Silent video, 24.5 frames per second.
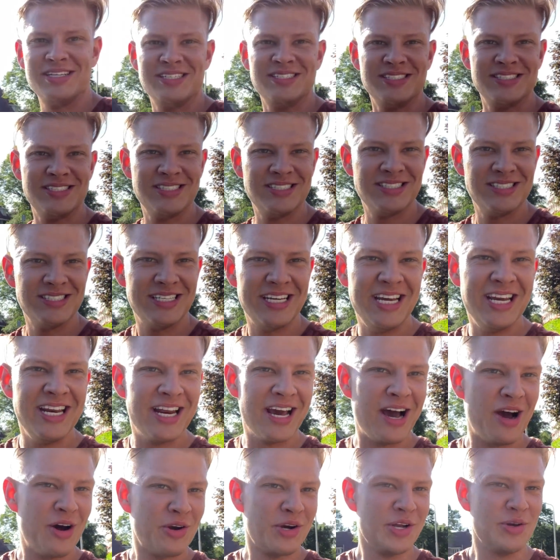to eat
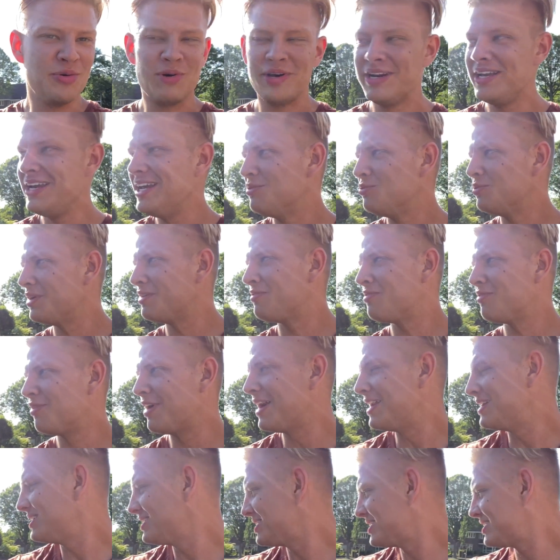out or you want to eat with
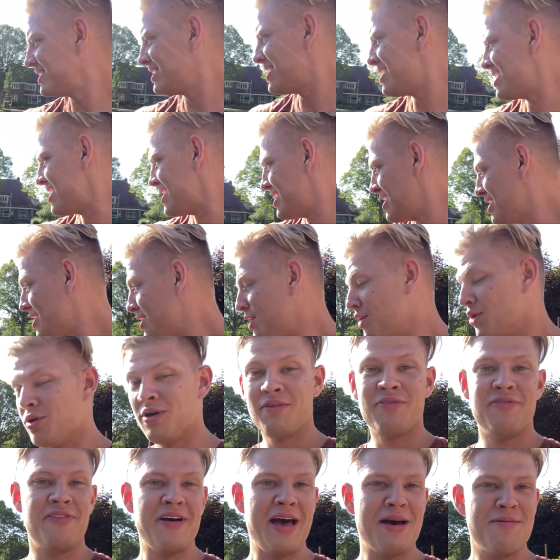friends or
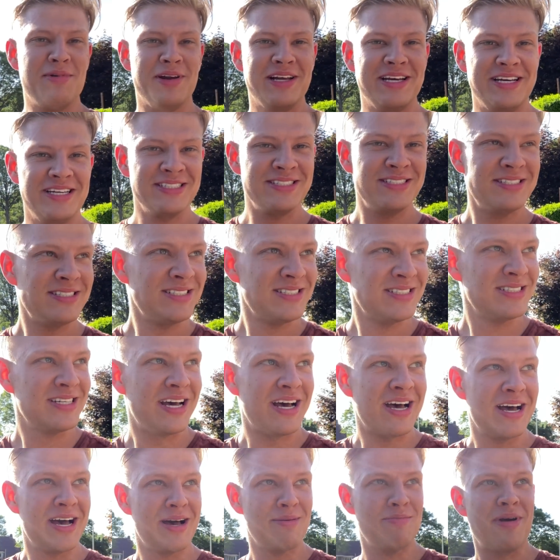family,
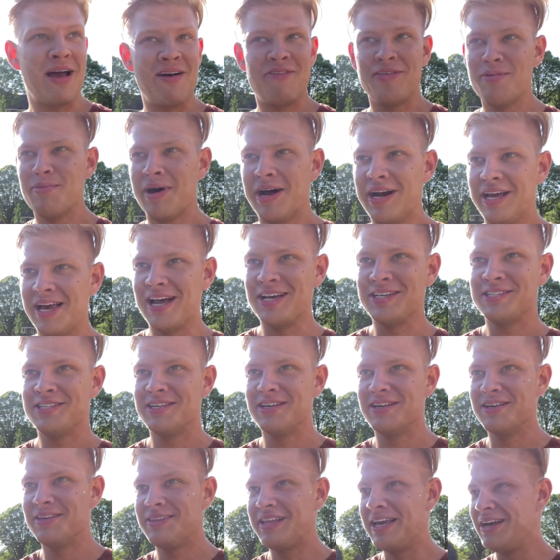everybody has
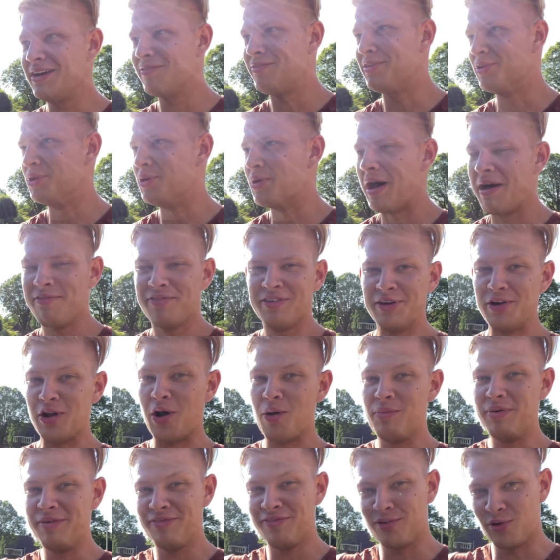to think of you. You have to know
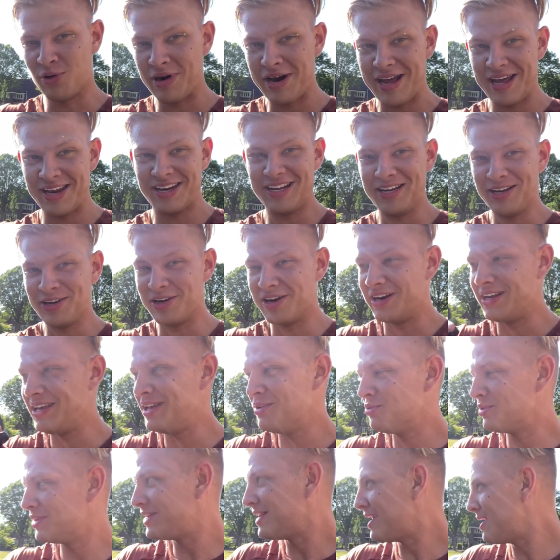beforehand that you're going to eat
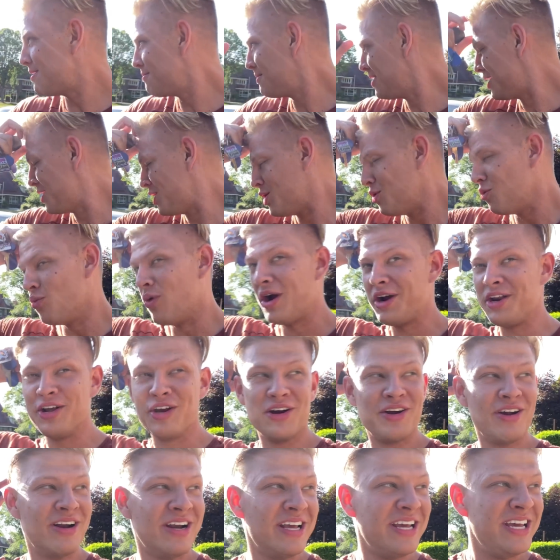with them, what you're
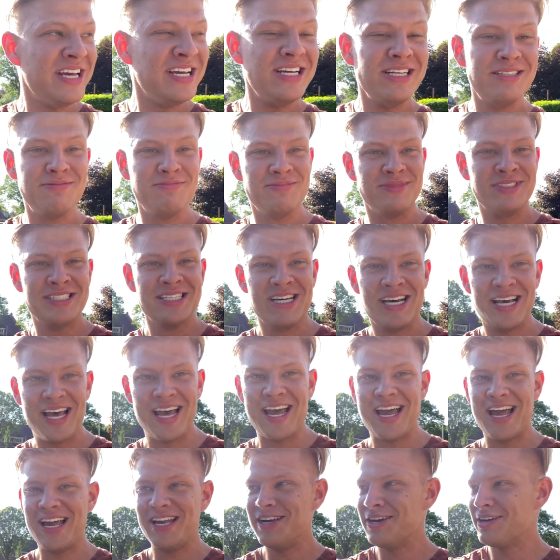going to eat,
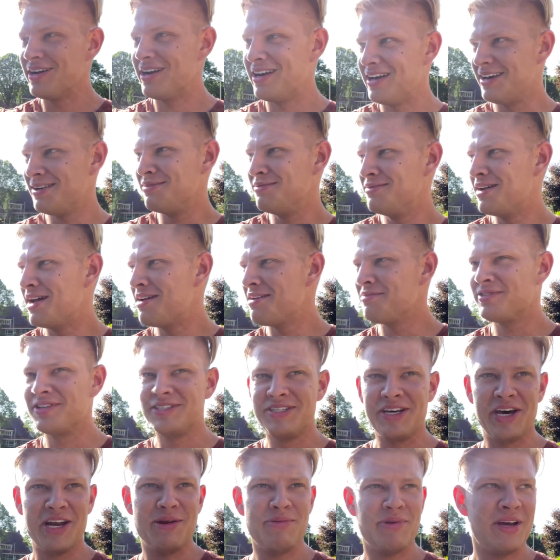and you're going to have to
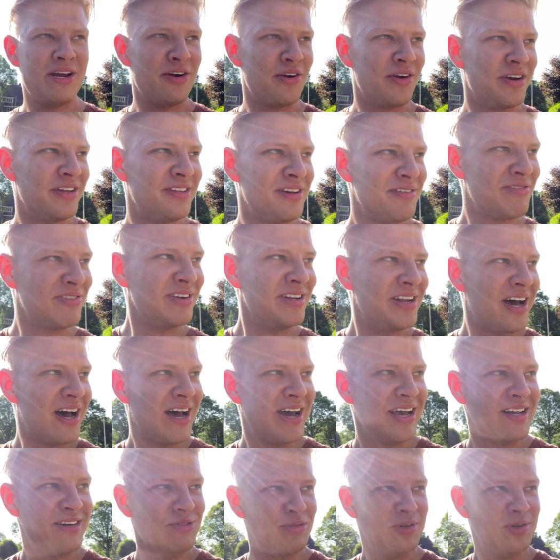tell them that you're on a different diet,